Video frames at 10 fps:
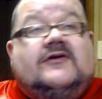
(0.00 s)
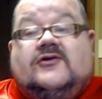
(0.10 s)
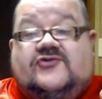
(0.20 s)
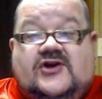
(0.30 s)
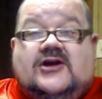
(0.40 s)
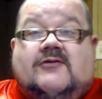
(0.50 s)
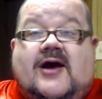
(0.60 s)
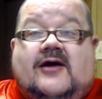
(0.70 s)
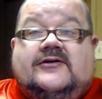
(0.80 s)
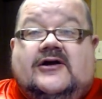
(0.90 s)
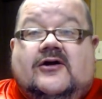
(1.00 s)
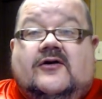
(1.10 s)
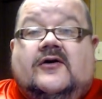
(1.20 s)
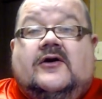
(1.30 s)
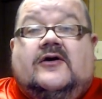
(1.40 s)
you're seeing around
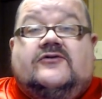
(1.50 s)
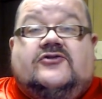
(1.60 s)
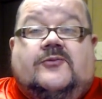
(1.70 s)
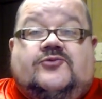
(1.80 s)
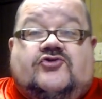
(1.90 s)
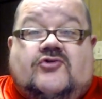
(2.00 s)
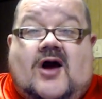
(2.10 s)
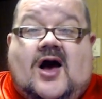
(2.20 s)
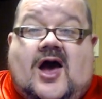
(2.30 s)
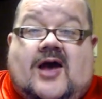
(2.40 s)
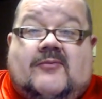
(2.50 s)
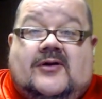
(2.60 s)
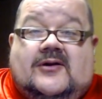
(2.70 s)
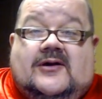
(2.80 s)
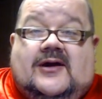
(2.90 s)
here, subscribe.
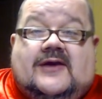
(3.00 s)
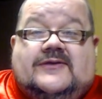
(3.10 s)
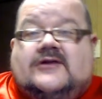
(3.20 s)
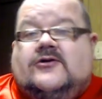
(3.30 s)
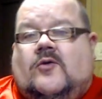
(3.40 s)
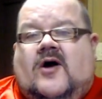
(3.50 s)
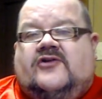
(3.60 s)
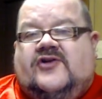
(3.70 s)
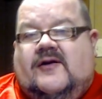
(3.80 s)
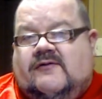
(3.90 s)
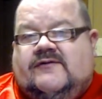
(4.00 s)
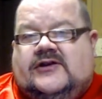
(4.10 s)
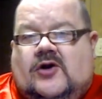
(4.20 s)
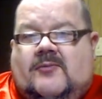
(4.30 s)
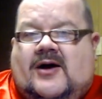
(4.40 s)
And then go watch every
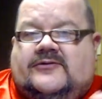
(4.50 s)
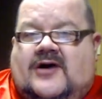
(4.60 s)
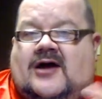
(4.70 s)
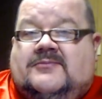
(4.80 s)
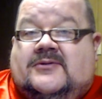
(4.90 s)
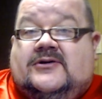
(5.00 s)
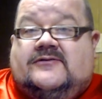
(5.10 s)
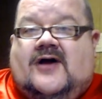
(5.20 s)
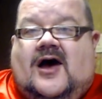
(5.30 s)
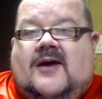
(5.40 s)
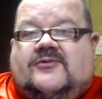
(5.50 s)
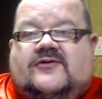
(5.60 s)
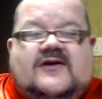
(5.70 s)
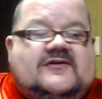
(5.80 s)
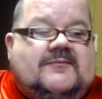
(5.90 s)
video about 9 million times
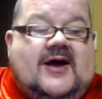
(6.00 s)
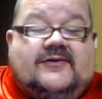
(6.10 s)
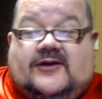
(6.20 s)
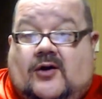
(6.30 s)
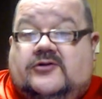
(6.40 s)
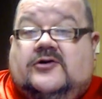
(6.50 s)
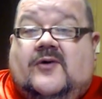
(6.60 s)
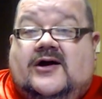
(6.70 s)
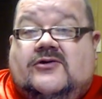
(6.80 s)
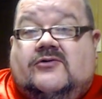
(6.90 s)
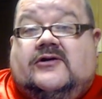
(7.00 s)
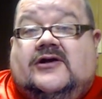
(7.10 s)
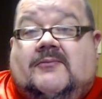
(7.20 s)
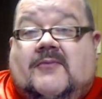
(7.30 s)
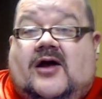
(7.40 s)
because that's about the only way you can
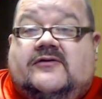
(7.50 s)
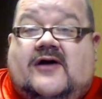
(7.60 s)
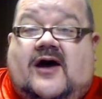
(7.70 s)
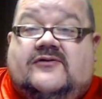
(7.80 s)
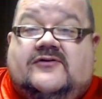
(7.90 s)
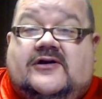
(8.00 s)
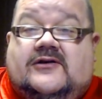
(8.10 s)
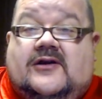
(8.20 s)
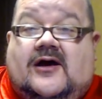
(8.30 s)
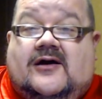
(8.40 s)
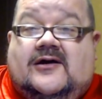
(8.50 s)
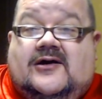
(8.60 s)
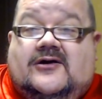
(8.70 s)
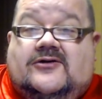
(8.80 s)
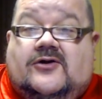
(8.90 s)
get monetized in uh,
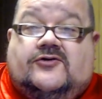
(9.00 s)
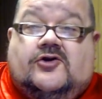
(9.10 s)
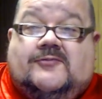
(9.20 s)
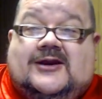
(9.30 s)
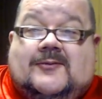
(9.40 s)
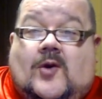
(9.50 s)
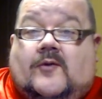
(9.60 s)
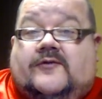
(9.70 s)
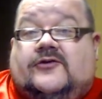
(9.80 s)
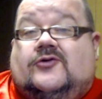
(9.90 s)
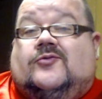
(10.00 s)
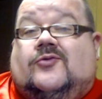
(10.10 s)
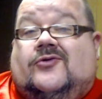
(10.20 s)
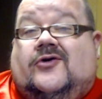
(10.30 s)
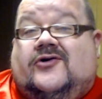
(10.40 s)
YouTube anymore with the new
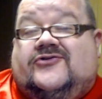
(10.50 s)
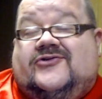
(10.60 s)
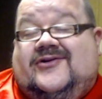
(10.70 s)
rules.